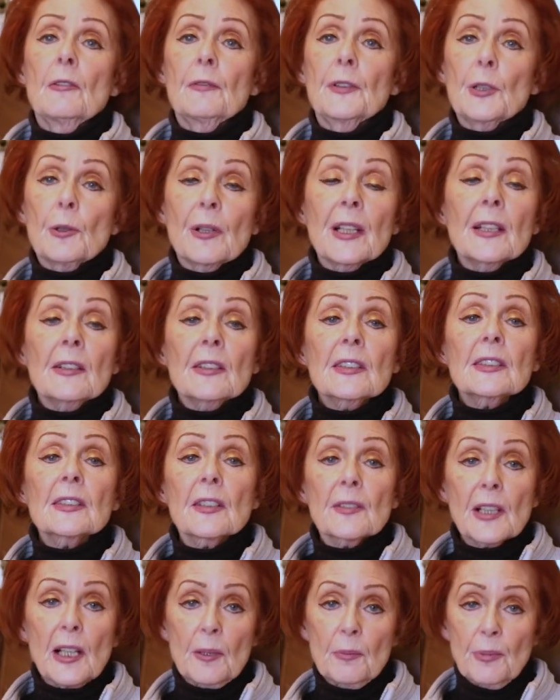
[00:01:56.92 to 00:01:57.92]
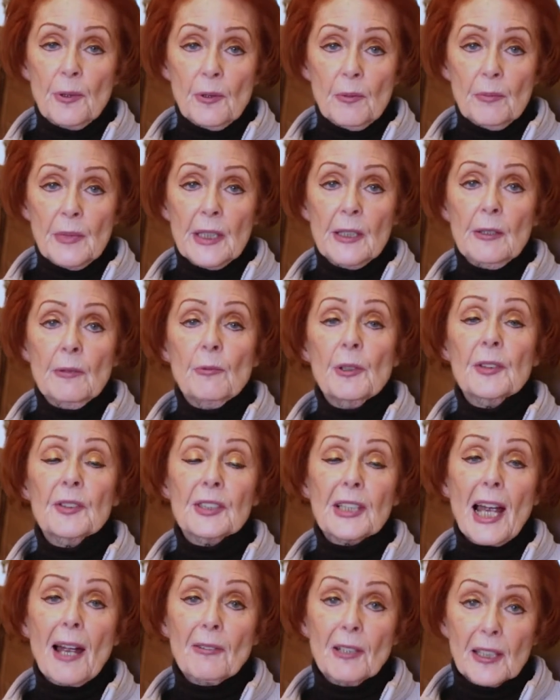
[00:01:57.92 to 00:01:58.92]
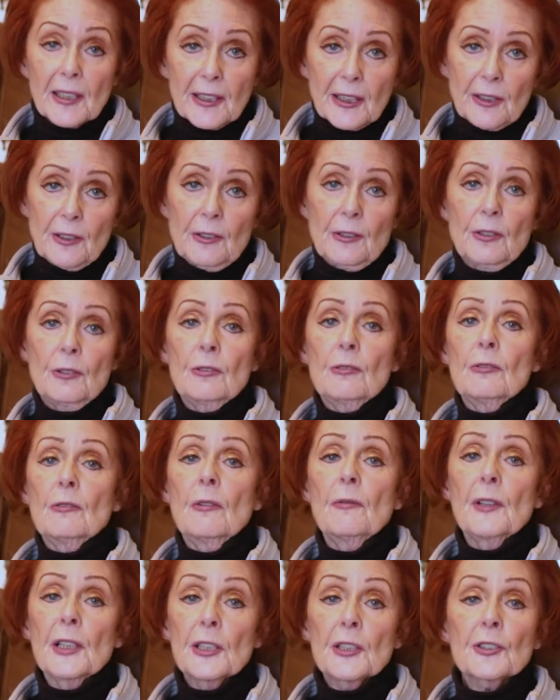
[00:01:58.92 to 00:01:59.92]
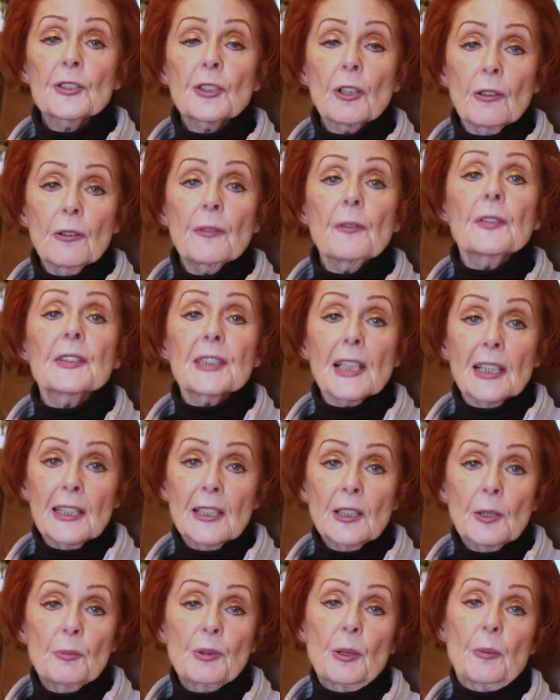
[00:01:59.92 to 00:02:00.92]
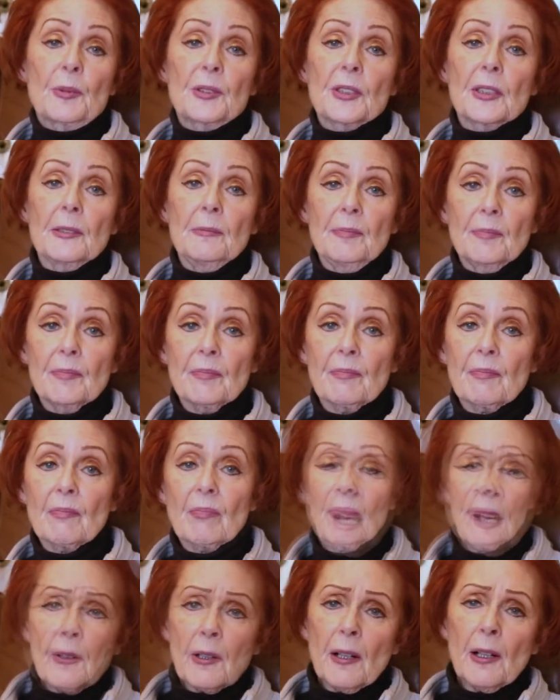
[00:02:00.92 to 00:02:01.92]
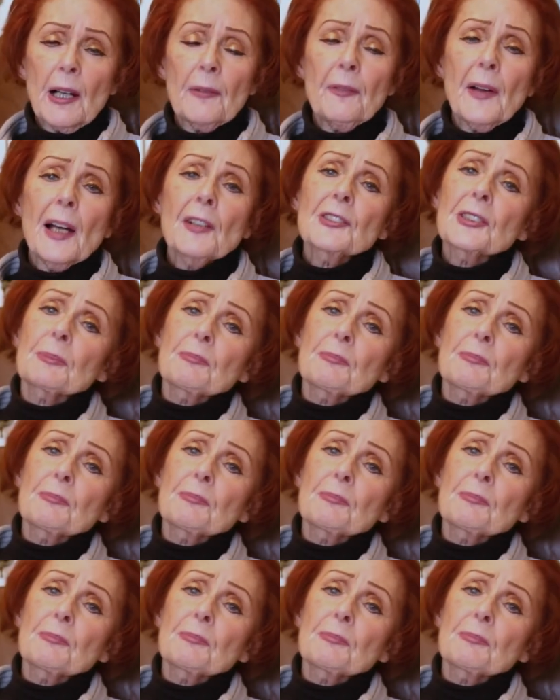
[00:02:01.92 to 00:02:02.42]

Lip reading: viewings, they put me with Tarek, who finished off selling the property. I found